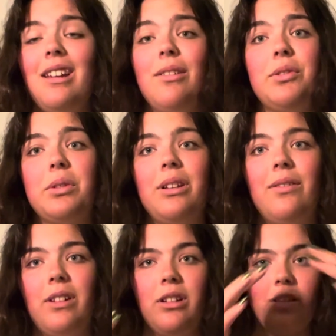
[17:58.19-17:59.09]
It was really
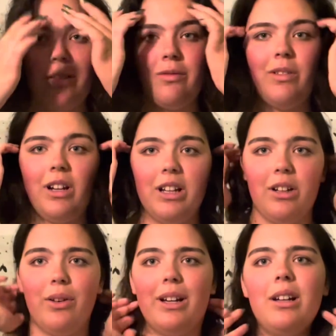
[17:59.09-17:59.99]
fun, very
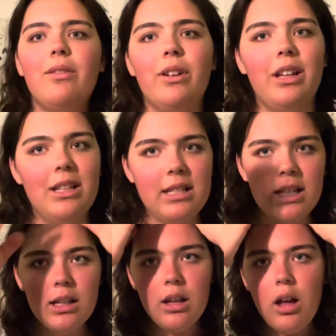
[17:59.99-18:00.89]
quick, very easy.
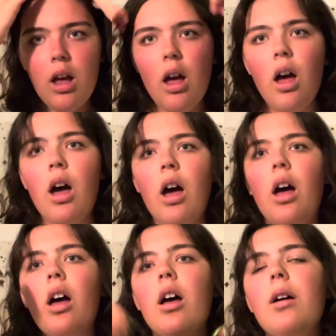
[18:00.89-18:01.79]

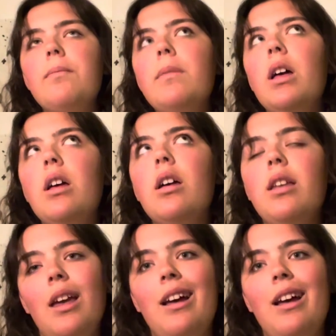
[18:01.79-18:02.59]
Yeah,